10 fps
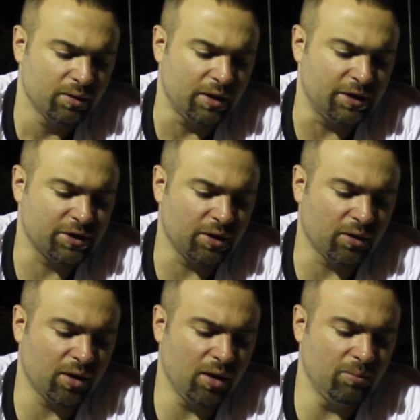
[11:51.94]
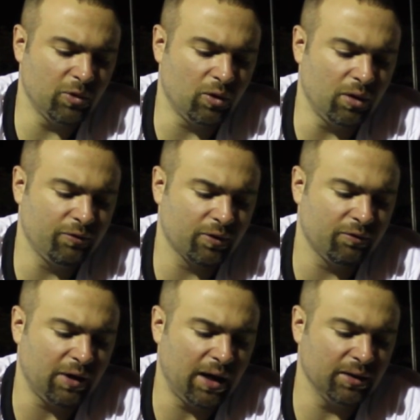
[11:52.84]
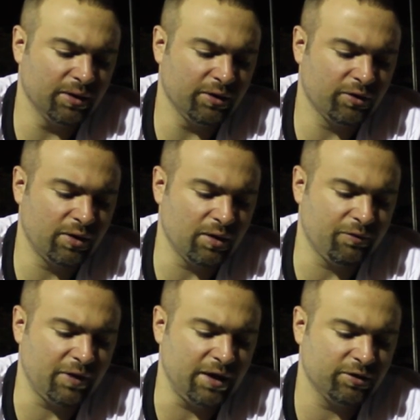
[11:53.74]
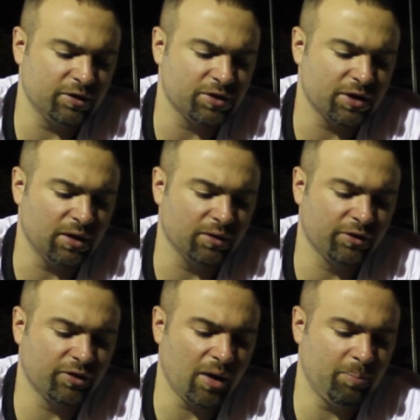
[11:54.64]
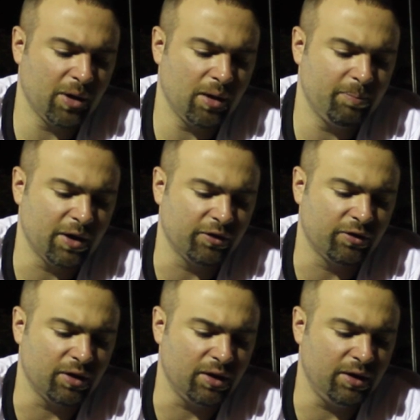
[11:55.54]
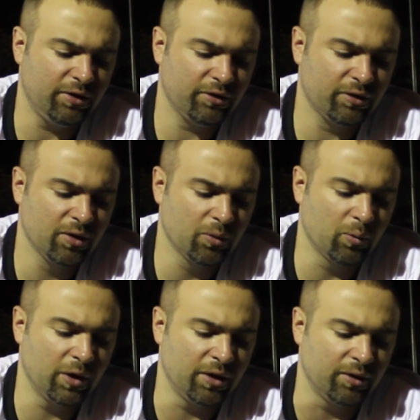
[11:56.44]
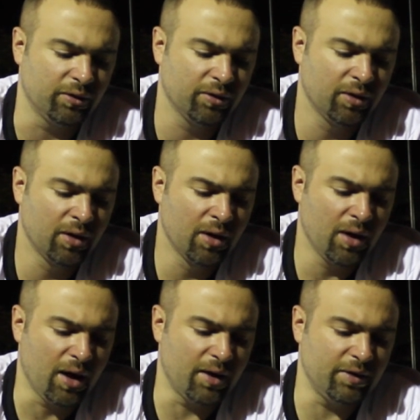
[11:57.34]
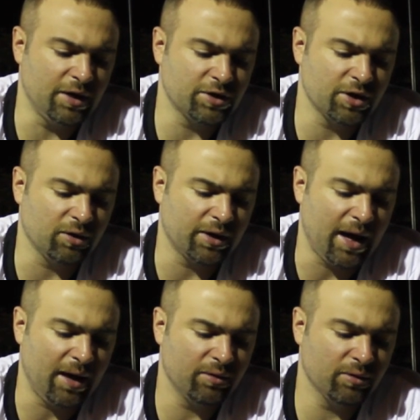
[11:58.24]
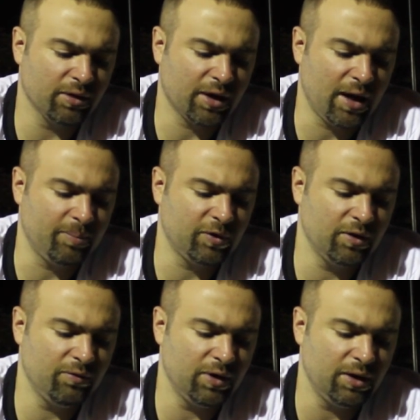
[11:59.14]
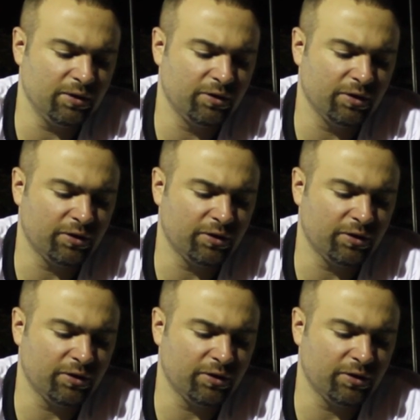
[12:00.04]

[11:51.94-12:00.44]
They shall come all for violence, their faces shall sup up as the east wind. And they shall gather the captivity as the